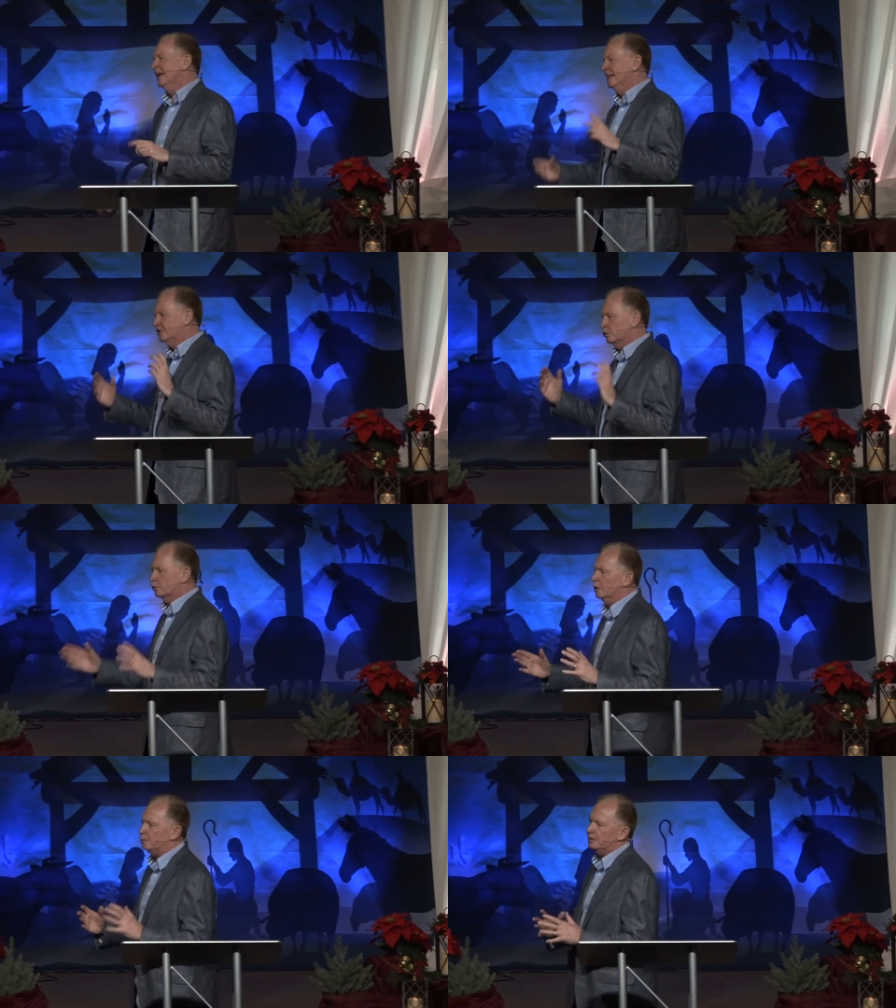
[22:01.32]
it's a
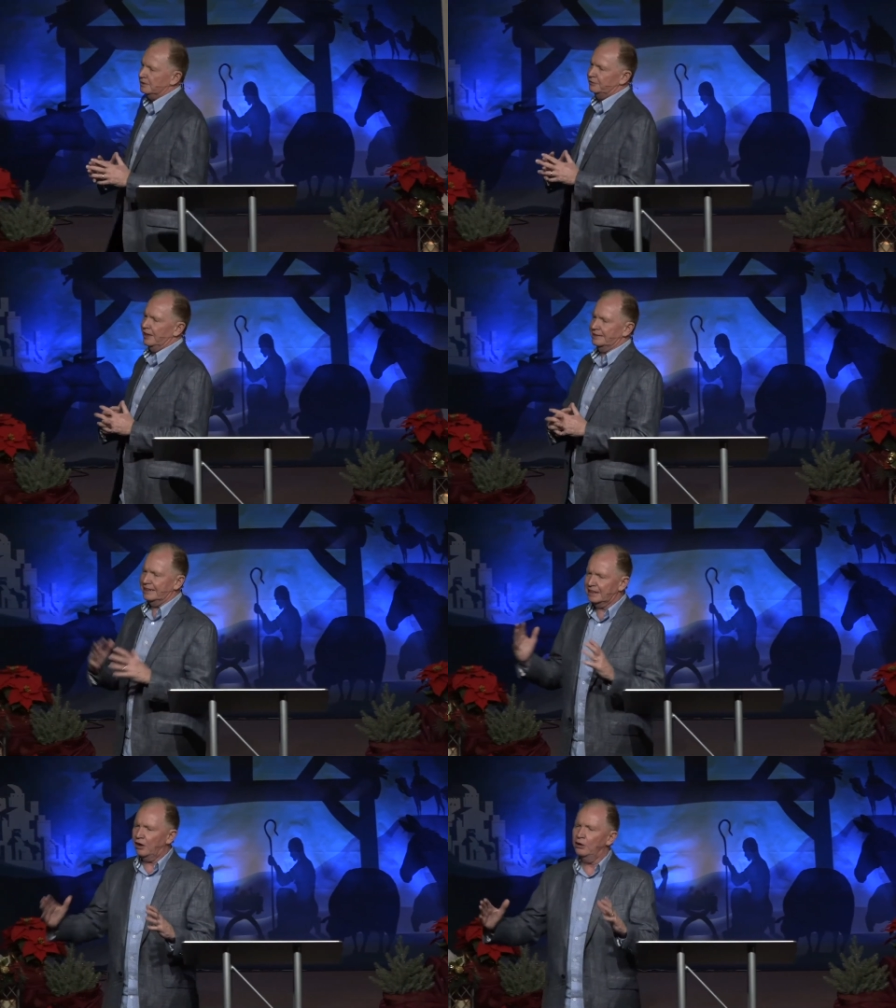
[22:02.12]
ripple effect
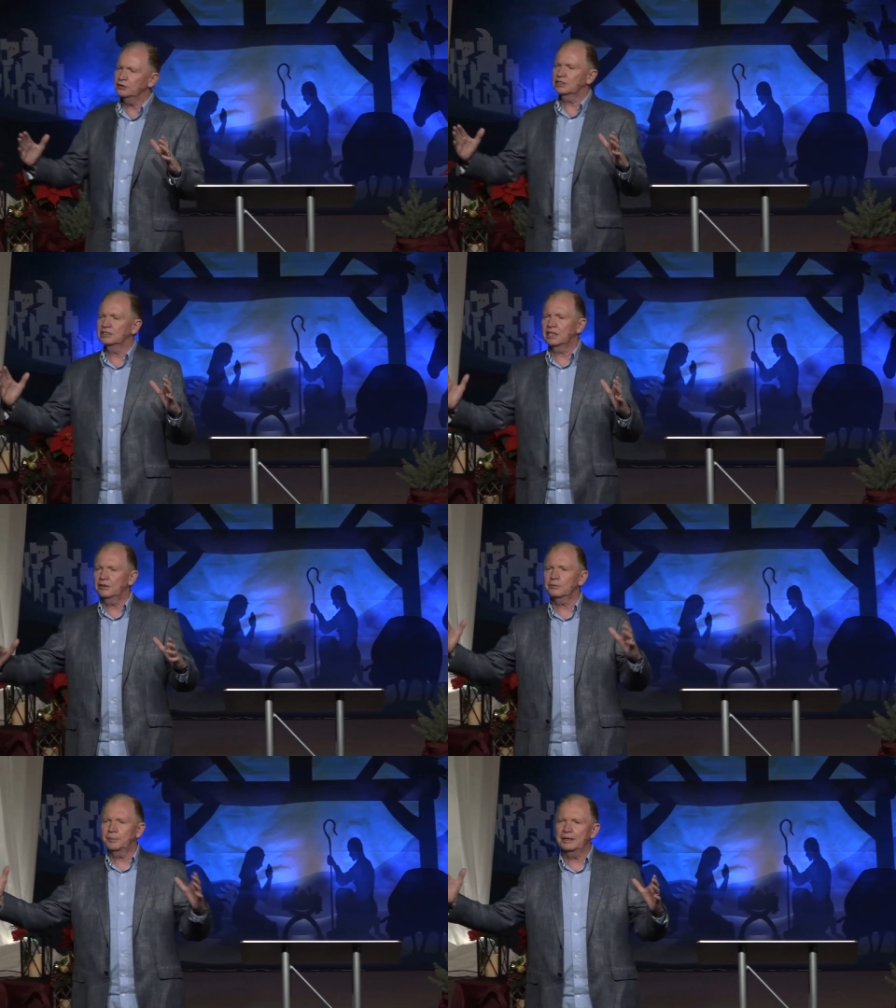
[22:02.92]
it causes
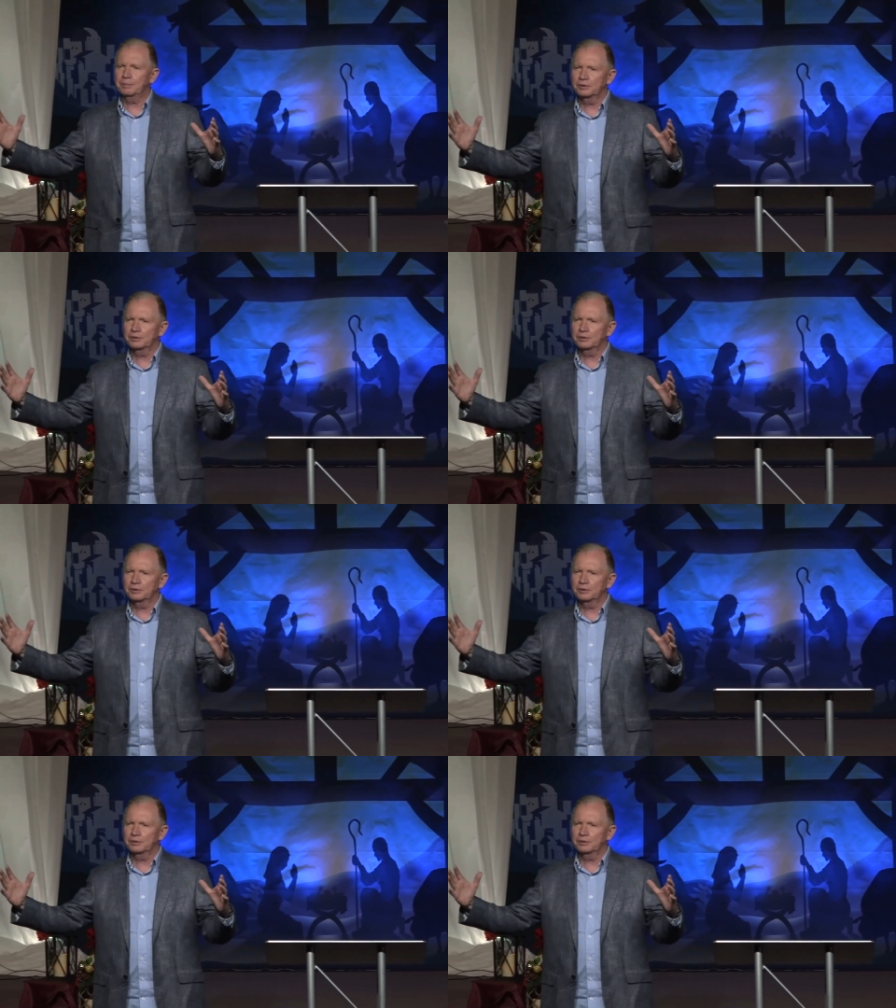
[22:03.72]
other people